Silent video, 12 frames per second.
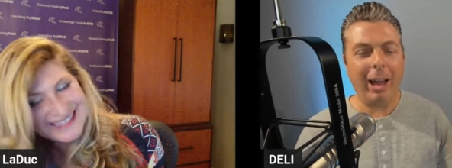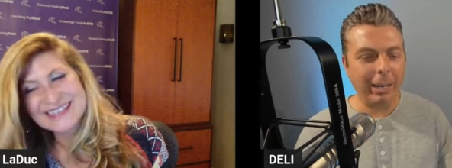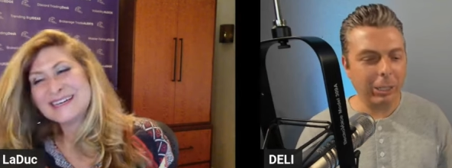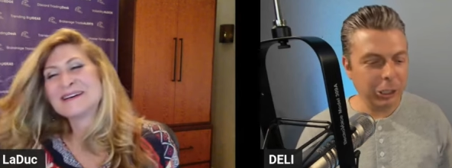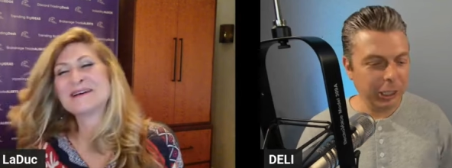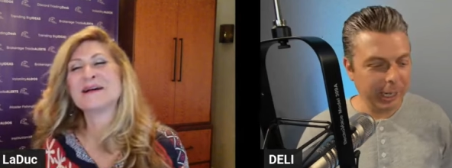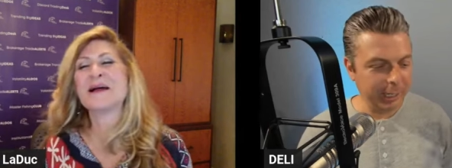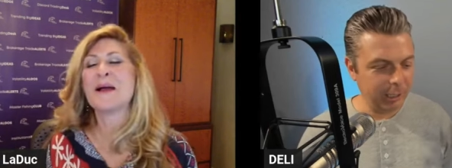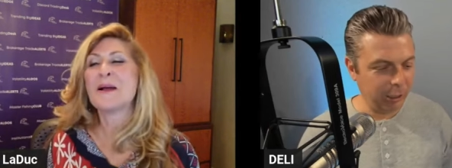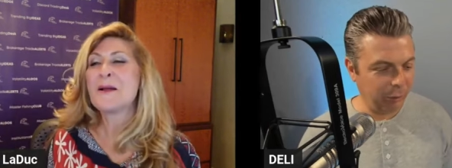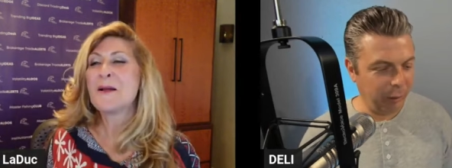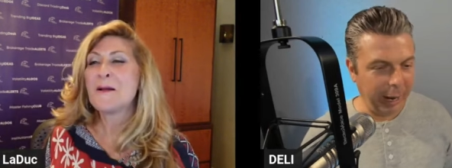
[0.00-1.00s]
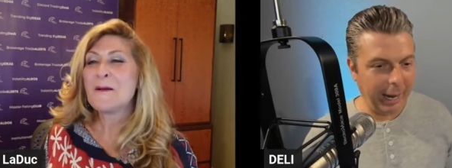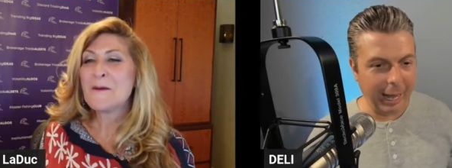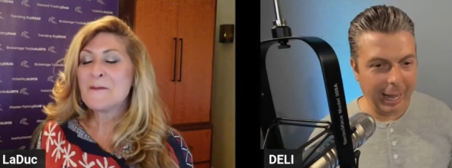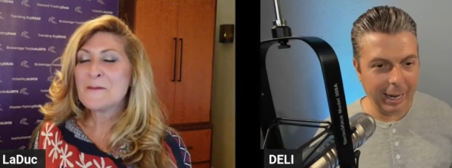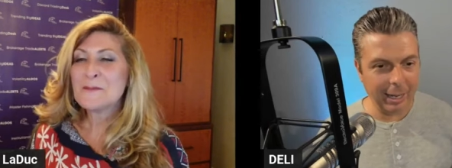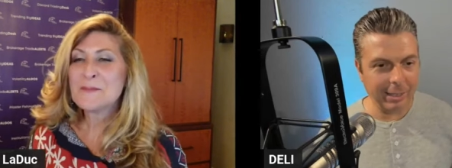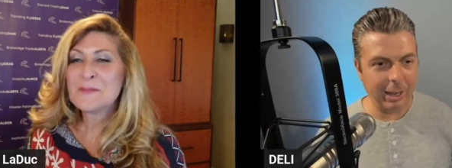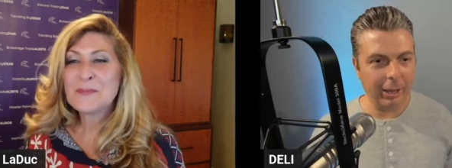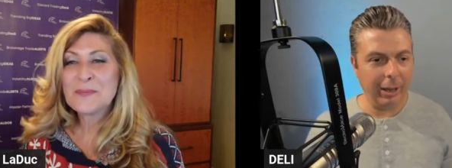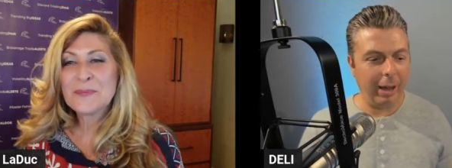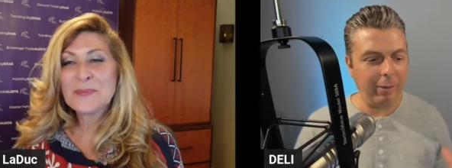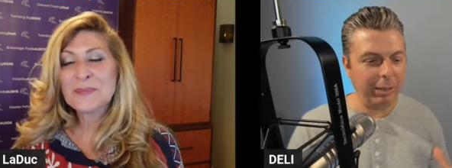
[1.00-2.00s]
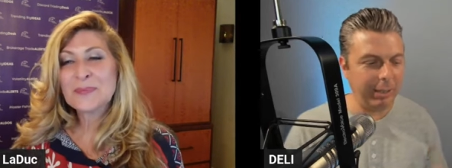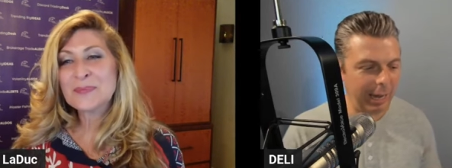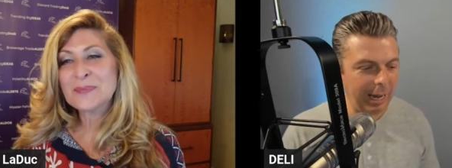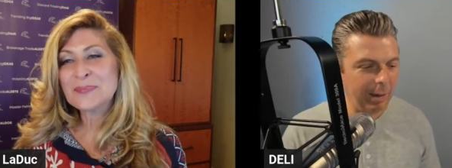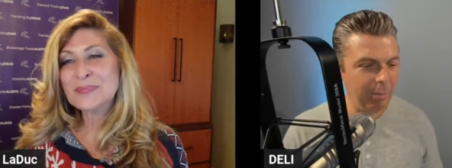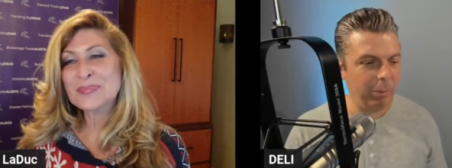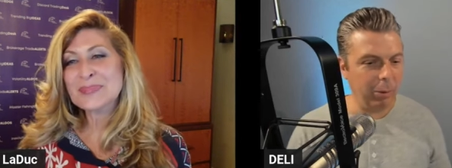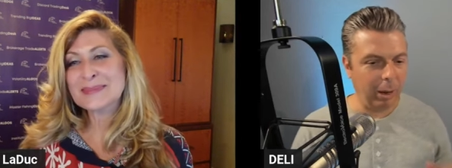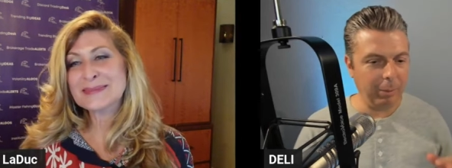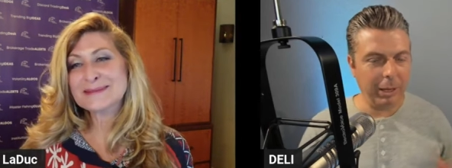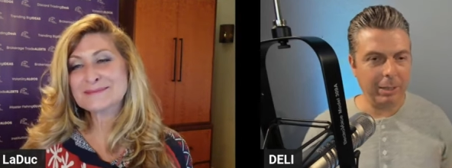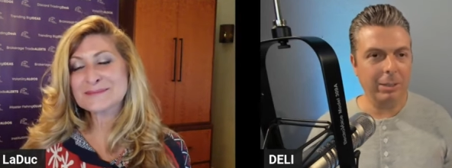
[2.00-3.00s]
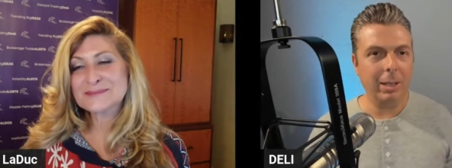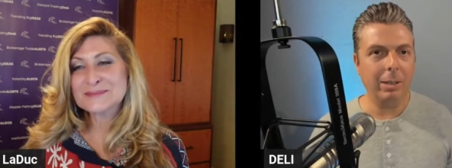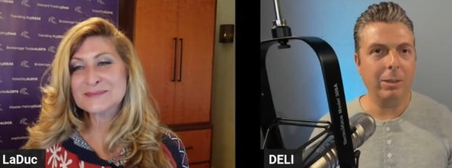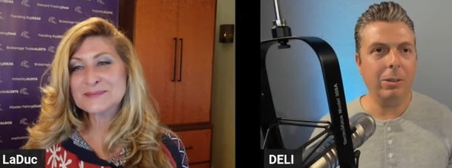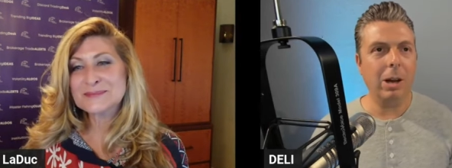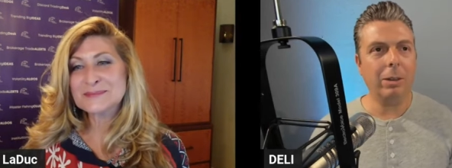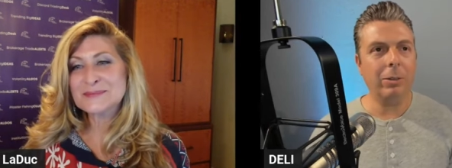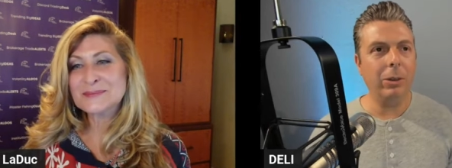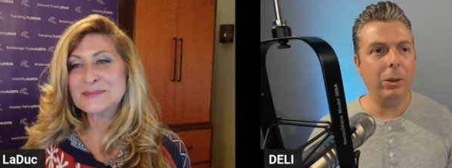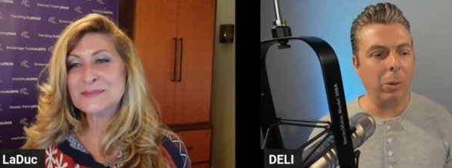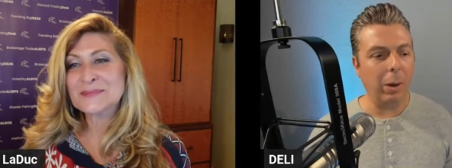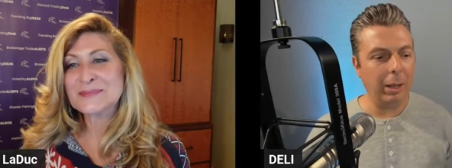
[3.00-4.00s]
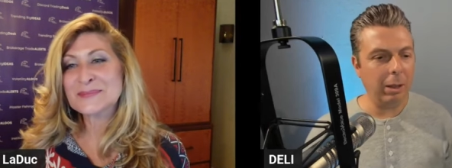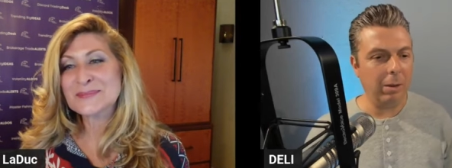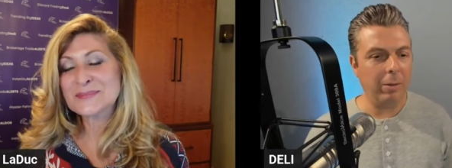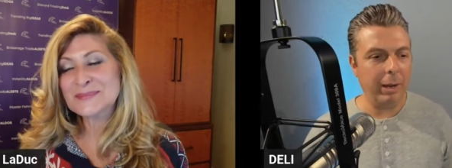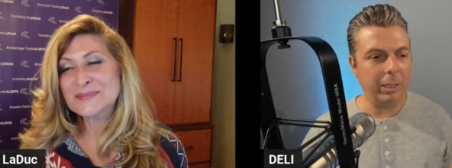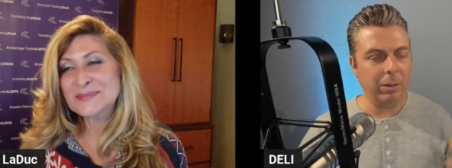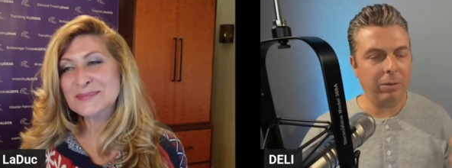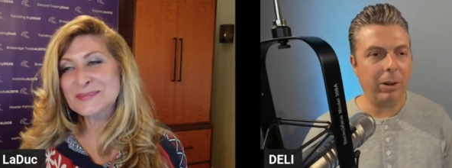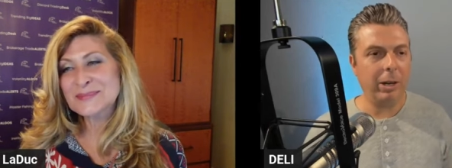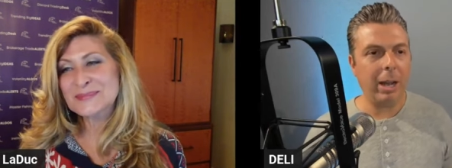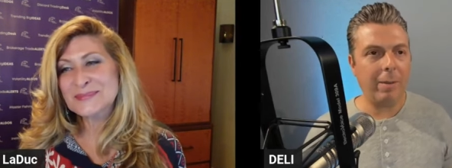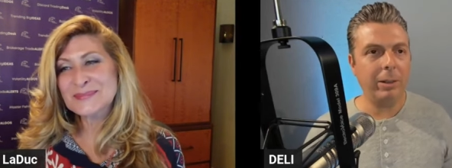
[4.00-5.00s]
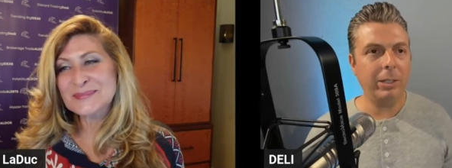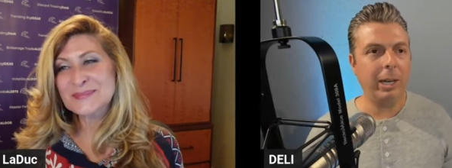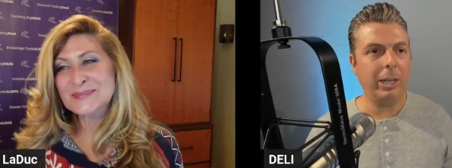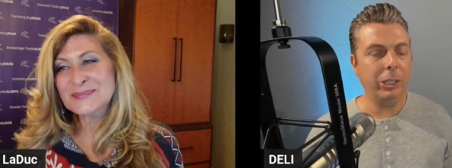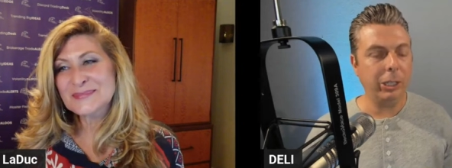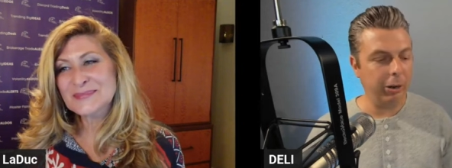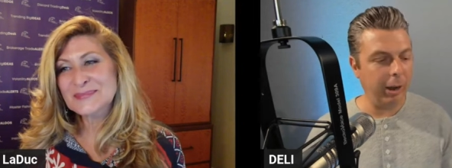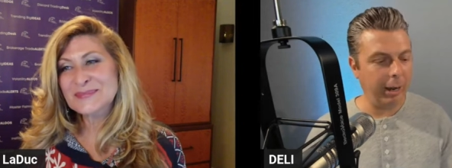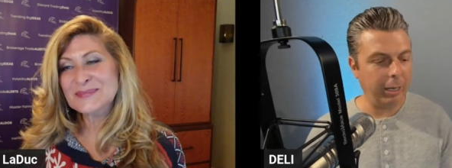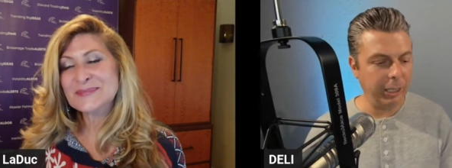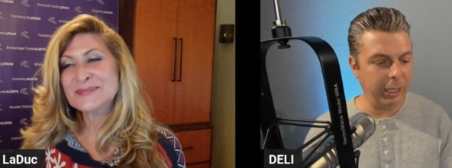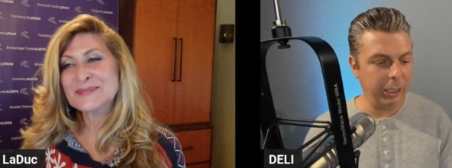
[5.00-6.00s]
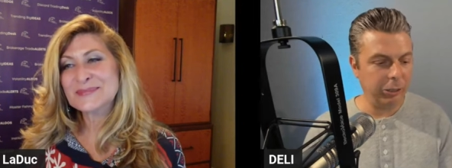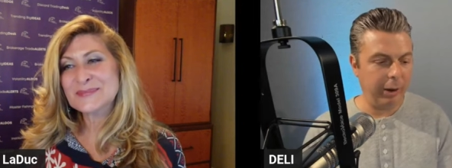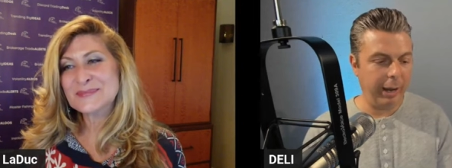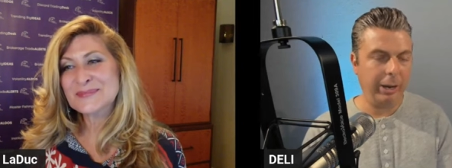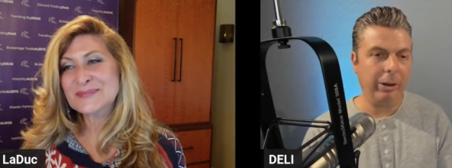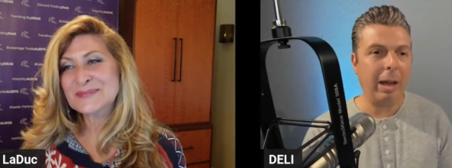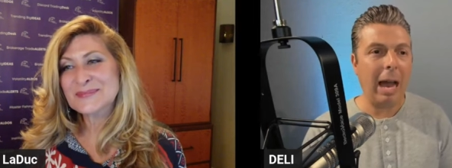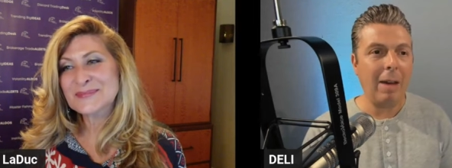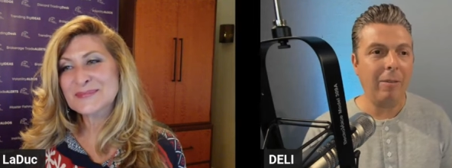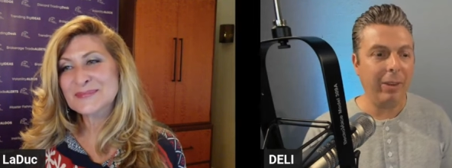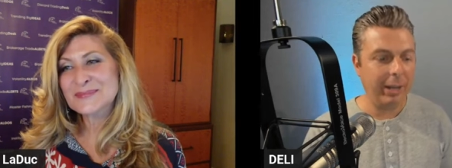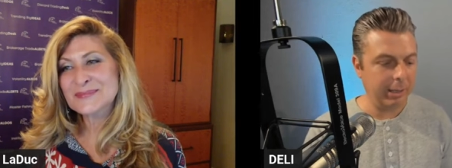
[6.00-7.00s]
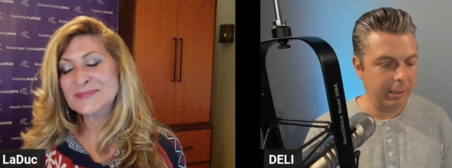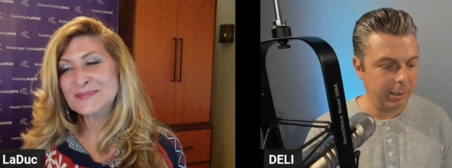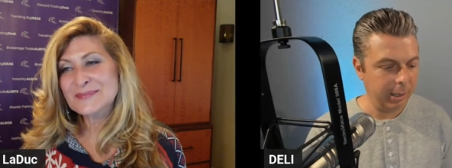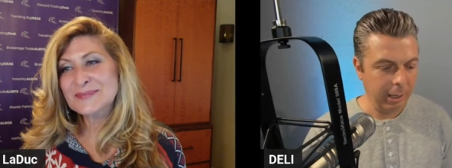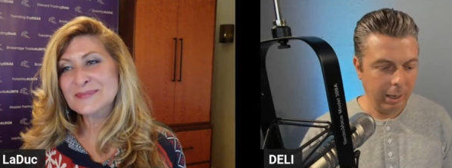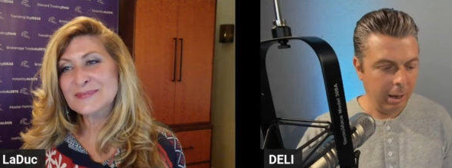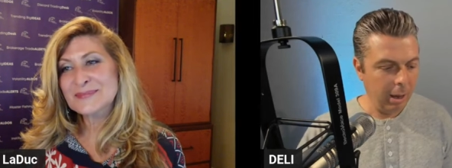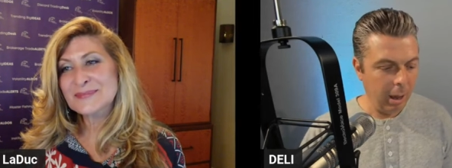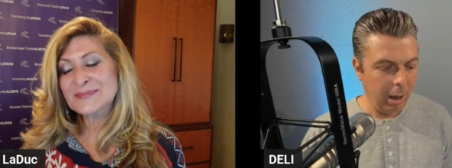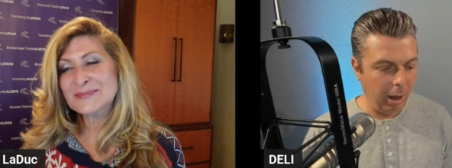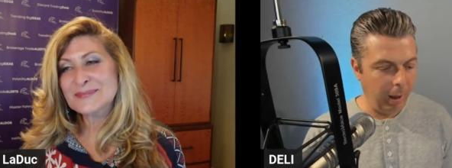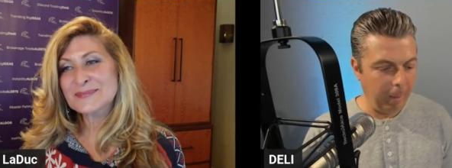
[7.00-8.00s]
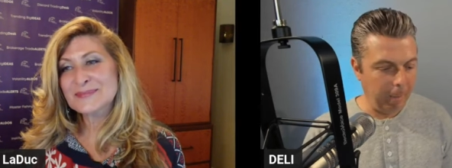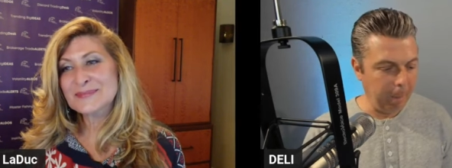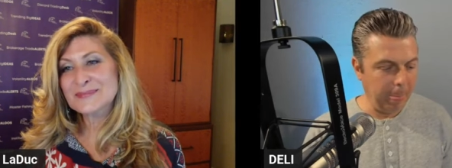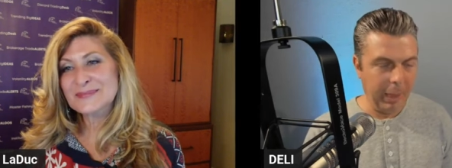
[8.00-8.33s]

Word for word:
Speaker 1: Energy is great. I got to tell you, every time I'm getting set to talk to you, I love it. It's a fun conversation. Your energy is great. Your confidence, um,